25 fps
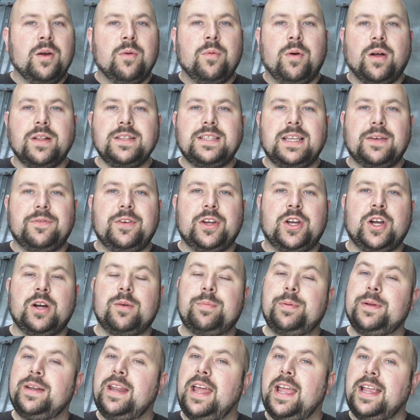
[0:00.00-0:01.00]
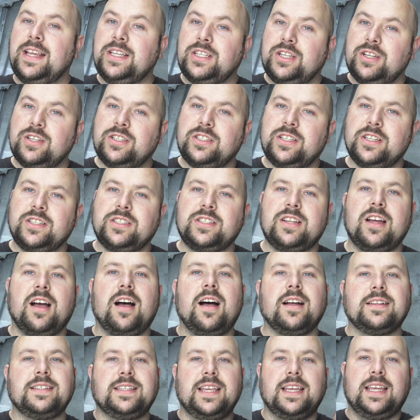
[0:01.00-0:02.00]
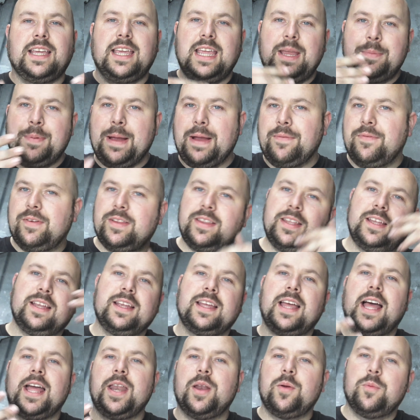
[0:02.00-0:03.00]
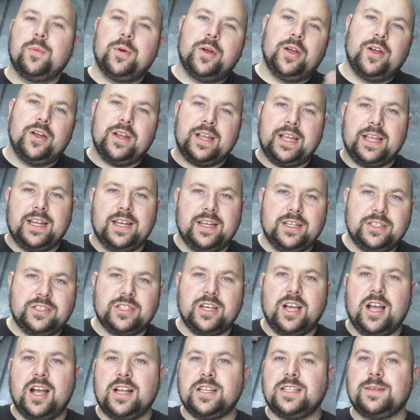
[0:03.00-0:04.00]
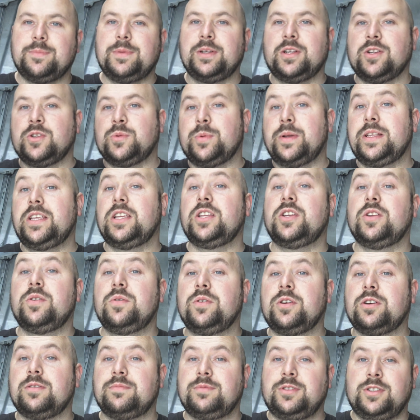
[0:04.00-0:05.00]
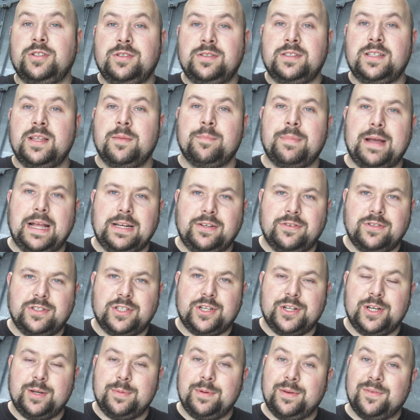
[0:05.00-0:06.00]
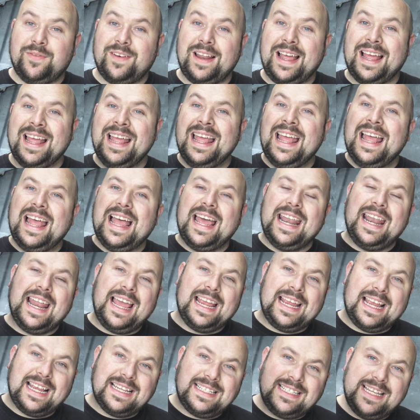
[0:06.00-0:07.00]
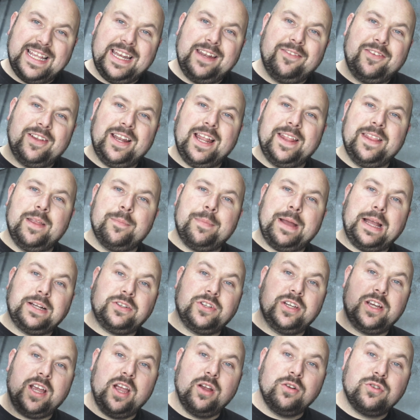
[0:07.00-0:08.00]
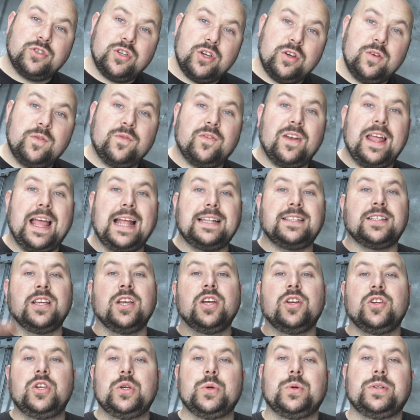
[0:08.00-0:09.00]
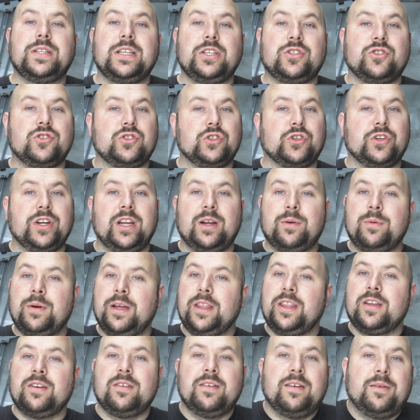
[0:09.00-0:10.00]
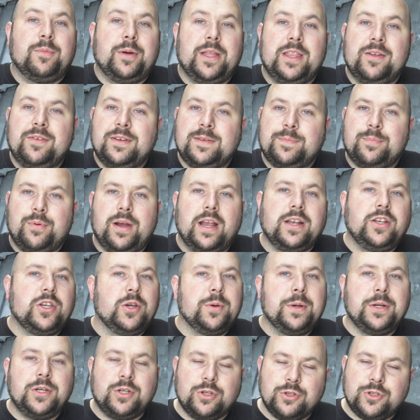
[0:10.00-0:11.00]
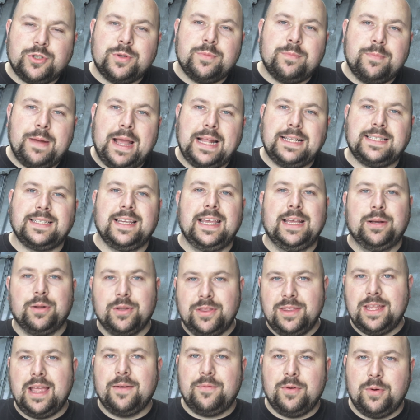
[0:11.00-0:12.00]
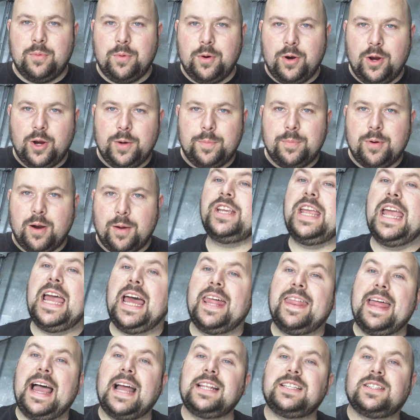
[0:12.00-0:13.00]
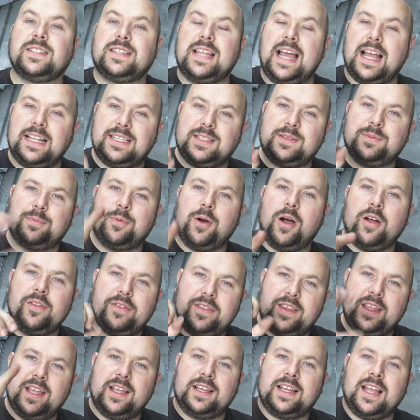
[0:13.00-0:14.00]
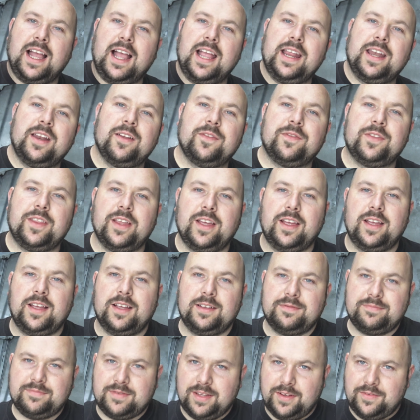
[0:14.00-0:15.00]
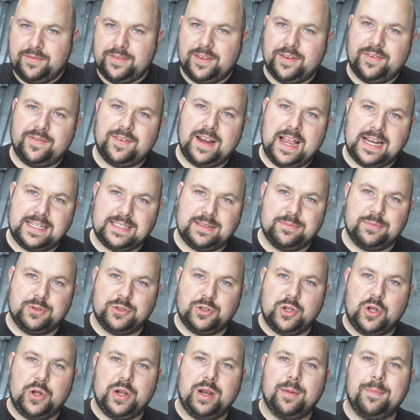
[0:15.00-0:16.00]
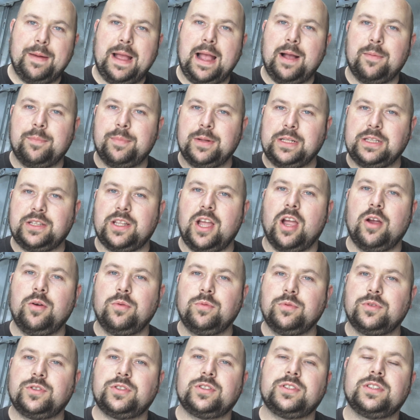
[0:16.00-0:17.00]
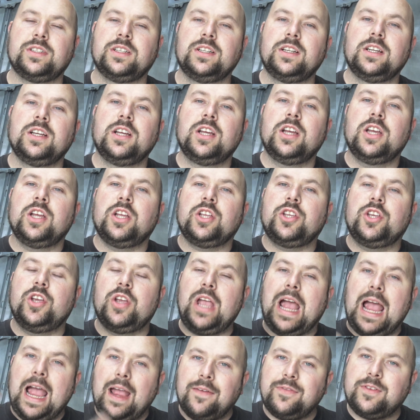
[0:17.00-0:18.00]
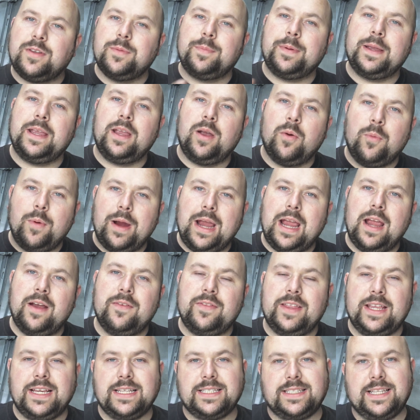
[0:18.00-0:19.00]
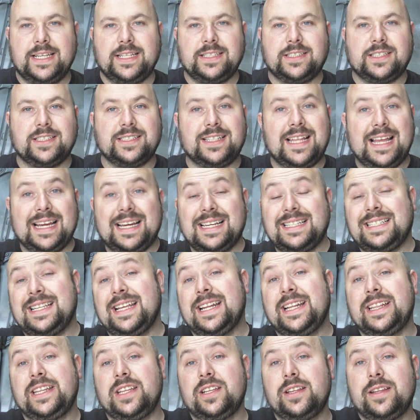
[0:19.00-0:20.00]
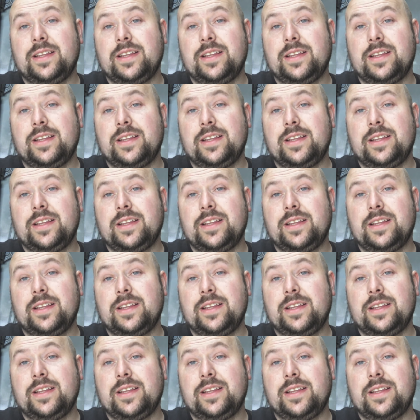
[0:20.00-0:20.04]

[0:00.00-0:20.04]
once every couple of days just to start it, keep everything kind of working and charging, because when you do come to use it, the battery's going to be flat. And like I said, if you let the battery go too flat, you'll destroy it. Whether it's brand new, it doesn't matter. It'll never work properly. Yeah, that's what the kind of the flashing was all about. But you have to be aware of these things, because like I said in the